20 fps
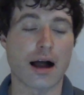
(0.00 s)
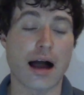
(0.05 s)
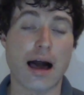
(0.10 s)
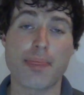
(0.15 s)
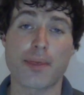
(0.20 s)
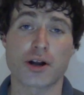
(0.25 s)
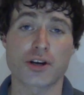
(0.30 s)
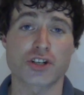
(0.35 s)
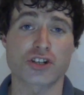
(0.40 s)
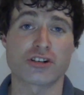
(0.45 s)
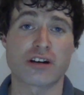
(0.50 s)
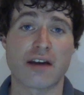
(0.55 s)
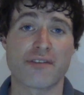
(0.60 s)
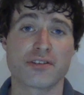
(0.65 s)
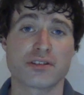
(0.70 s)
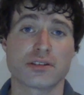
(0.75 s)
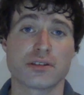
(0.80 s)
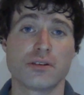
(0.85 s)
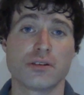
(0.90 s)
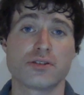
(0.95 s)
I'm not sure I
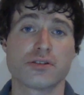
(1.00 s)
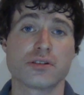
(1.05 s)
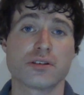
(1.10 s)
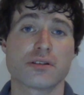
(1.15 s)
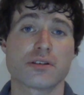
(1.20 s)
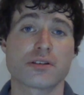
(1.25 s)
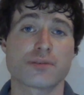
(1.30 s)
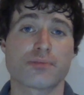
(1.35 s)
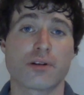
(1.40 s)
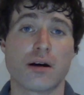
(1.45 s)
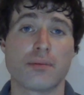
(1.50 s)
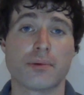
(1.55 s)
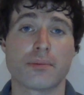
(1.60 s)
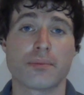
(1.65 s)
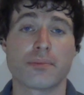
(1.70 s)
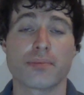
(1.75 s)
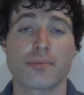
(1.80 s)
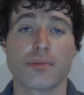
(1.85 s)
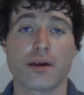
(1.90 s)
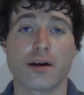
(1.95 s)
have a solution to this
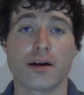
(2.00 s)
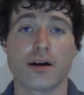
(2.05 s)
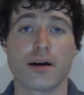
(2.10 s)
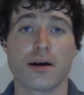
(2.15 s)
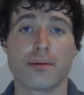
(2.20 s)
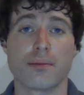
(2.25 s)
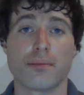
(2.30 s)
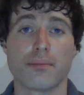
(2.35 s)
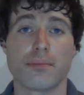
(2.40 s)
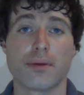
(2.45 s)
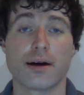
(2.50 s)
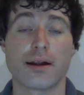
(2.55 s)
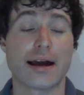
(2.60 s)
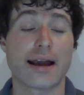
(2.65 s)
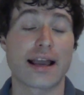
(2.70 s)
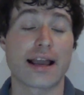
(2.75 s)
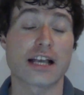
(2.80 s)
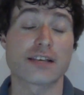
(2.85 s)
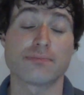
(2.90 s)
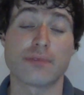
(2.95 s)
problem, but
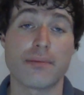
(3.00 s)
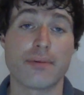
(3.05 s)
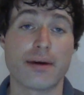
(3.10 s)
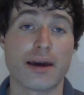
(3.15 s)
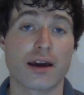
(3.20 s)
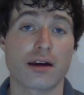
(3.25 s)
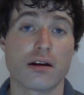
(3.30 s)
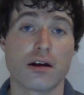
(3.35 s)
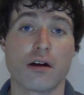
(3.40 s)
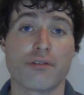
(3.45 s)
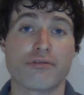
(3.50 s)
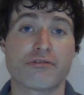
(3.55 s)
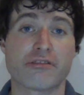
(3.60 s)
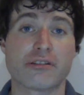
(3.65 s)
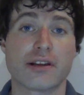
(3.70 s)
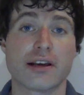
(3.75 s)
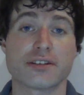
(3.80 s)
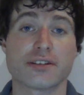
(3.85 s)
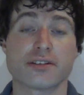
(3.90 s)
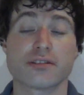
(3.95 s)
I guess maybe I can offer
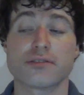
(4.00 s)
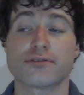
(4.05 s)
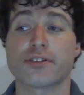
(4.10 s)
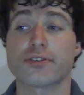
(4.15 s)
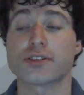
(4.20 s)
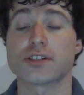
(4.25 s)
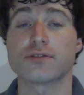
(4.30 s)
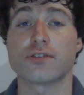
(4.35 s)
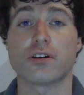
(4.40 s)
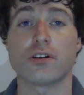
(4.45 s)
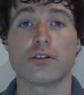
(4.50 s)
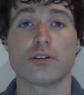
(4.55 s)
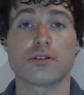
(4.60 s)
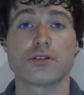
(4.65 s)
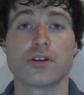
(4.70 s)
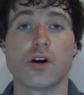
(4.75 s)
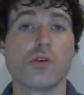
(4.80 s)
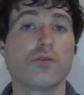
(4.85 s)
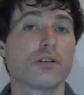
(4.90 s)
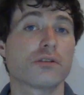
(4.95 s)
a lesson. First of all,
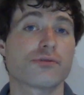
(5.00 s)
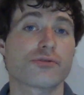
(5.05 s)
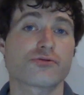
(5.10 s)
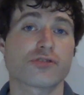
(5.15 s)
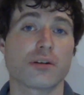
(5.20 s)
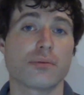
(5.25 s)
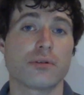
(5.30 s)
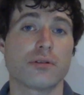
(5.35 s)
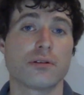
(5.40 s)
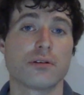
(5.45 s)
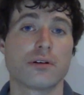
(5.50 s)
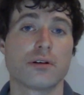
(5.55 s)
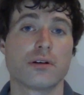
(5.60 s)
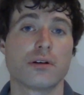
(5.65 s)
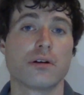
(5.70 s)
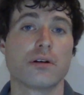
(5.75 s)
don't look for trouble.